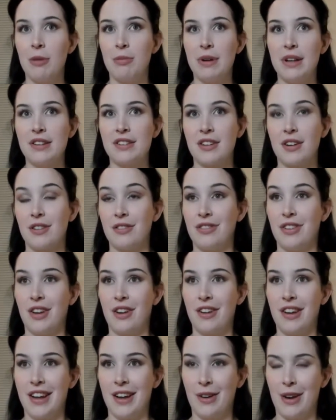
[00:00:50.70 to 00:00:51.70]
based on
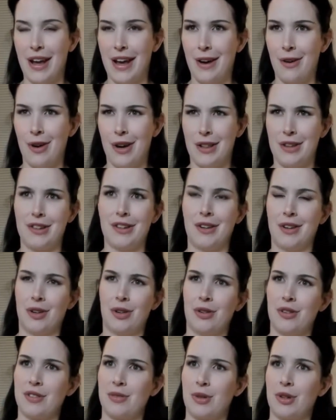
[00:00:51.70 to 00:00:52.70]
figuring out how other
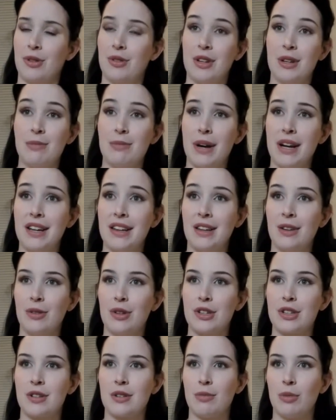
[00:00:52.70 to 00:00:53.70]
girls were doing body
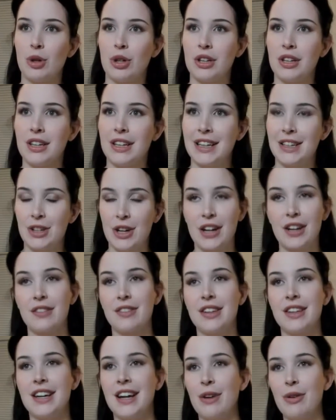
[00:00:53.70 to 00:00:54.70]
language more
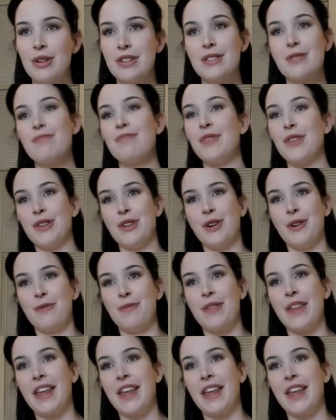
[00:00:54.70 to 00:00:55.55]
attractively than I was. So,